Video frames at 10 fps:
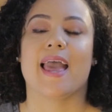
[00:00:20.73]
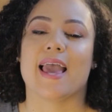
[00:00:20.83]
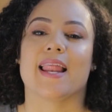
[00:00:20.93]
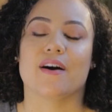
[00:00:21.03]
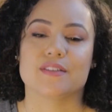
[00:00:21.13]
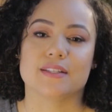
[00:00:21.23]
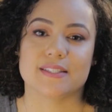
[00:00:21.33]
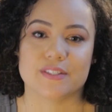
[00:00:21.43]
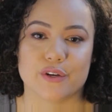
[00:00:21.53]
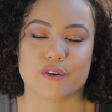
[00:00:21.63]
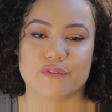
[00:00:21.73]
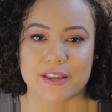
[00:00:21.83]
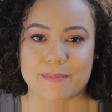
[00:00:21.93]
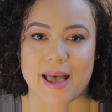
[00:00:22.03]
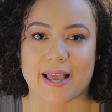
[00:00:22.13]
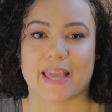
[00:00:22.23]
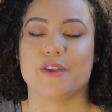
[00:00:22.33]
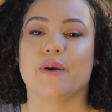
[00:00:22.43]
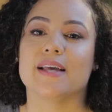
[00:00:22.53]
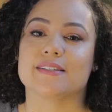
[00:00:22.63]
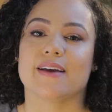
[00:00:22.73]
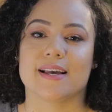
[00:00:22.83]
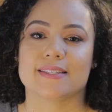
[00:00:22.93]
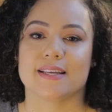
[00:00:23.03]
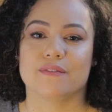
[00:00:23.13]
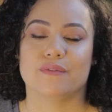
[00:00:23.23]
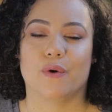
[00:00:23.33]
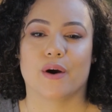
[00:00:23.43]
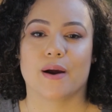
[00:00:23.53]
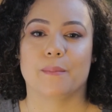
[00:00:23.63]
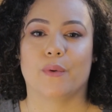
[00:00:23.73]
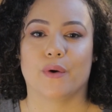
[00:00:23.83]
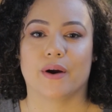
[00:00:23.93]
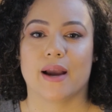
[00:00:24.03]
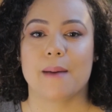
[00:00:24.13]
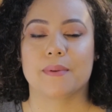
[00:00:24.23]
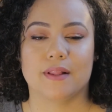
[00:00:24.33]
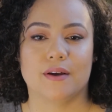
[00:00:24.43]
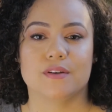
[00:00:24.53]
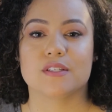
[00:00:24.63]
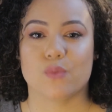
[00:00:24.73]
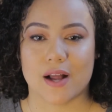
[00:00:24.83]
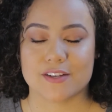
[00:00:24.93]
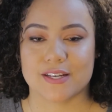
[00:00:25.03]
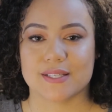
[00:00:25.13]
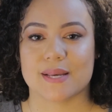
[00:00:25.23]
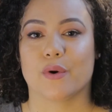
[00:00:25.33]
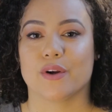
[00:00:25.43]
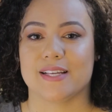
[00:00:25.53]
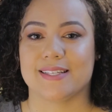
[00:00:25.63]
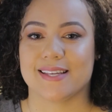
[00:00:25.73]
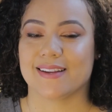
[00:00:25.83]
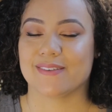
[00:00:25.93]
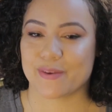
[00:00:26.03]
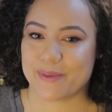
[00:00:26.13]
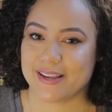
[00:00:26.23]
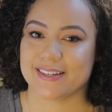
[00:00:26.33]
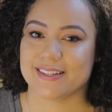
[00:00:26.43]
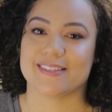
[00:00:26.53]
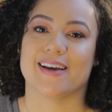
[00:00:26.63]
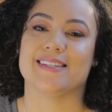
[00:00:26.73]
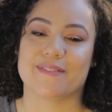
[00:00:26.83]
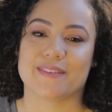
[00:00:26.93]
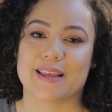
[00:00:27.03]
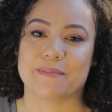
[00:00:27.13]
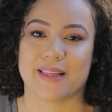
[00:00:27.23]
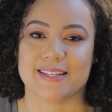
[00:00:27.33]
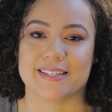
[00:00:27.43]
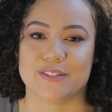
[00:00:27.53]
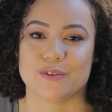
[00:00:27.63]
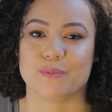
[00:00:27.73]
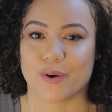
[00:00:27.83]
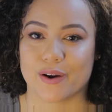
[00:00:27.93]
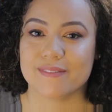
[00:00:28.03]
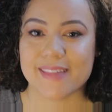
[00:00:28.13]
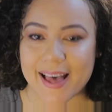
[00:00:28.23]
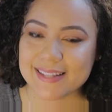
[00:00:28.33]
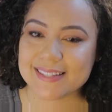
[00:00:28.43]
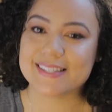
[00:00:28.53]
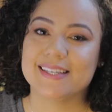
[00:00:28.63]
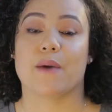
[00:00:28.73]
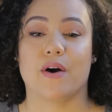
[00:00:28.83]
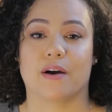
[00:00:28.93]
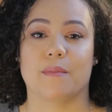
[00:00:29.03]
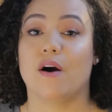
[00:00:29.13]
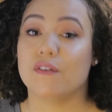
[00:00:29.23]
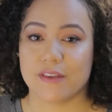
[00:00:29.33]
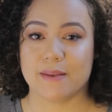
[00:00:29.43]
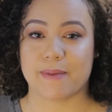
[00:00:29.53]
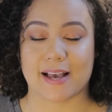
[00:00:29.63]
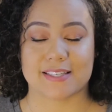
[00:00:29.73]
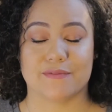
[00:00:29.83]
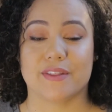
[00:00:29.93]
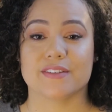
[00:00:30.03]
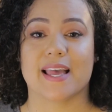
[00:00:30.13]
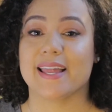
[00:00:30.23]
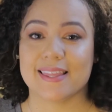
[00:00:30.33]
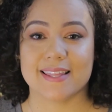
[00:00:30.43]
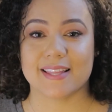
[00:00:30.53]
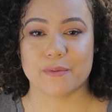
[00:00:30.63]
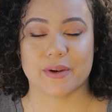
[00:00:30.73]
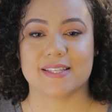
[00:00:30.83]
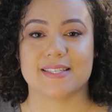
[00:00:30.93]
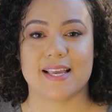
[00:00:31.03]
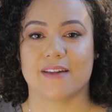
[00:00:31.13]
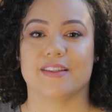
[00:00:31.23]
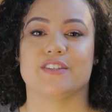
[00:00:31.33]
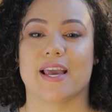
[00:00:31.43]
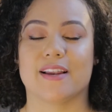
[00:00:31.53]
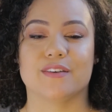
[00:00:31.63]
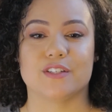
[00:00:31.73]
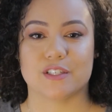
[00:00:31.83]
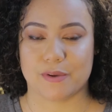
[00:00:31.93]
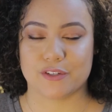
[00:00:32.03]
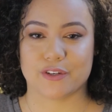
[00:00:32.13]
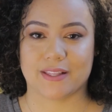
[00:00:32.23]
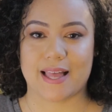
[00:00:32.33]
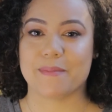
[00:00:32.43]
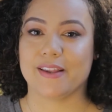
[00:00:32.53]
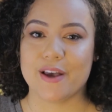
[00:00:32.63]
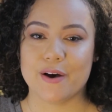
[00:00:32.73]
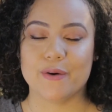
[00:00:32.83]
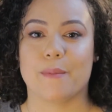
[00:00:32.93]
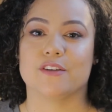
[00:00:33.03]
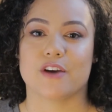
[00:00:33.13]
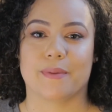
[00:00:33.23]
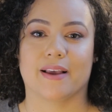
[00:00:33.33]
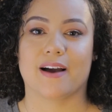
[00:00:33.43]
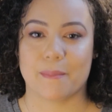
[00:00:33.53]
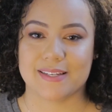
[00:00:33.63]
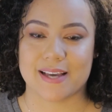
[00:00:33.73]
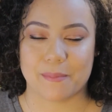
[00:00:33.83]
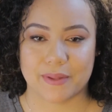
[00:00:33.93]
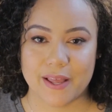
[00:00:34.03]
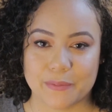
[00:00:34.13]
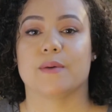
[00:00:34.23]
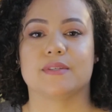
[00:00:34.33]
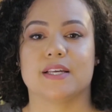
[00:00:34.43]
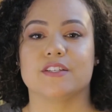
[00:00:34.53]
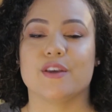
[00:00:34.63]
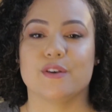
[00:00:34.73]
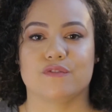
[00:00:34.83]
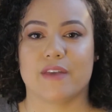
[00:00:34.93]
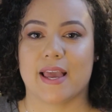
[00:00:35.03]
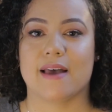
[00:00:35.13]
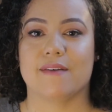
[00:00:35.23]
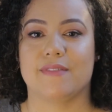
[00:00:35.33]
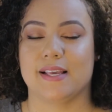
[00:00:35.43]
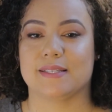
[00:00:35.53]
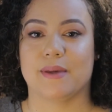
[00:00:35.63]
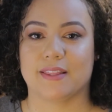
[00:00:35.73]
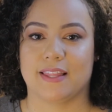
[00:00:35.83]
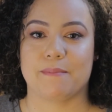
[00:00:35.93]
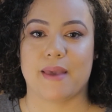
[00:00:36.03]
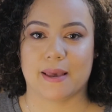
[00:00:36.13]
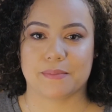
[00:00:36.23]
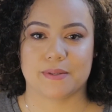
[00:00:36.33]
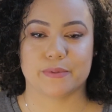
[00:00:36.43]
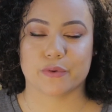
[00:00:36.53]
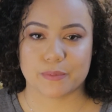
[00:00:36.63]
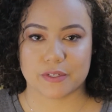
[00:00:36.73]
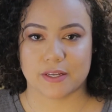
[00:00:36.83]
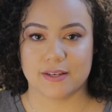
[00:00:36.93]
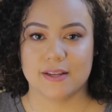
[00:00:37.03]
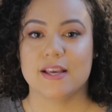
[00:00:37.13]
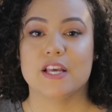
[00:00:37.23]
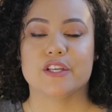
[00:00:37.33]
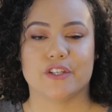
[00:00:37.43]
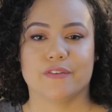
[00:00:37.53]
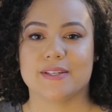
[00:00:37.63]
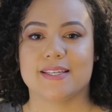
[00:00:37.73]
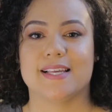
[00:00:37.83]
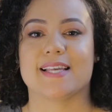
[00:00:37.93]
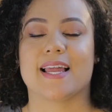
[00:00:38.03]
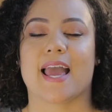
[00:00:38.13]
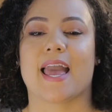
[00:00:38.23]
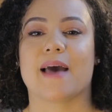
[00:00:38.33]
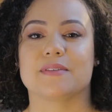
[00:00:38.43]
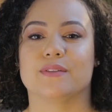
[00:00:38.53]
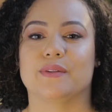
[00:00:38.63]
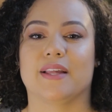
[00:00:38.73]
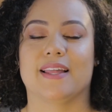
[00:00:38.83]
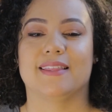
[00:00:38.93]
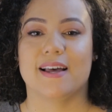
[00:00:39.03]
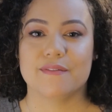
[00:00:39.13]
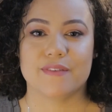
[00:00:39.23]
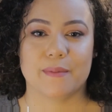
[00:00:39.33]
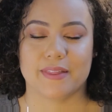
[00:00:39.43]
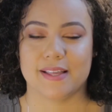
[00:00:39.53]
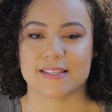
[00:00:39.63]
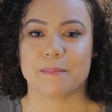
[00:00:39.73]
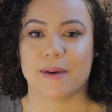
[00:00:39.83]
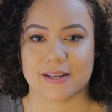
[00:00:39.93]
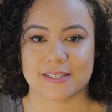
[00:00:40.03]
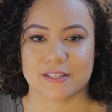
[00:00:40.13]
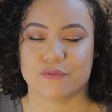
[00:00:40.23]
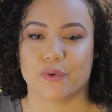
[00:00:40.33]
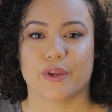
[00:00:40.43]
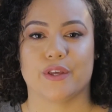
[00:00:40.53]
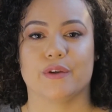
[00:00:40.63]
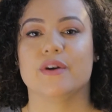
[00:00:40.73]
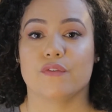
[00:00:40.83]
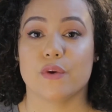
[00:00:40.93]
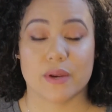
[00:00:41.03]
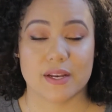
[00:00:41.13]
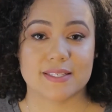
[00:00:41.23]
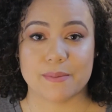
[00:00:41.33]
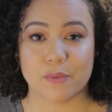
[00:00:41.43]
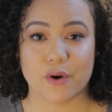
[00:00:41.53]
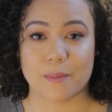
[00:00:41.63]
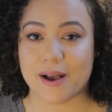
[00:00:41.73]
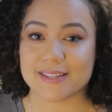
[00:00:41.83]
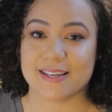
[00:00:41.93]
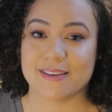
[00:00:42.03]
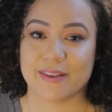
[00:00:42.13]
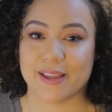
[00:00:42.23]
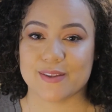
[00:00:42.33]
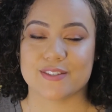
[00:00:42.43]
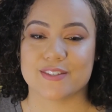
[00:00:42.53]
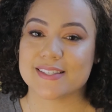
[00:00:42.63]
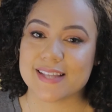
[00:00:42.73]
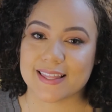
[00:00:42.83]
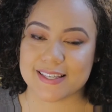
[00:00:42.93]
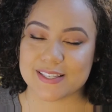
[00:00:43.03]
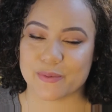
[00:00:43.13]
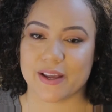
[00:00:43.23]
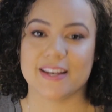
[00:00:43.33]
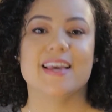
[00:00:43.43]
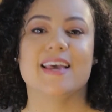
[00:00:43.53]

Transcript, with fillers: And I also listened to your feedback and you guys are asking for more up-close swatches and more detailed information. So I definitely plan to do more of that. I welcome all feedback. So if there's anything that you want to see on the channel, just be sure to let me know by dropping a comment down below. I'm such a huge fan of these monthly makeup subscription services and I absolutely love filming these unboxings for you. If you want to see more unboxing videos just like this one,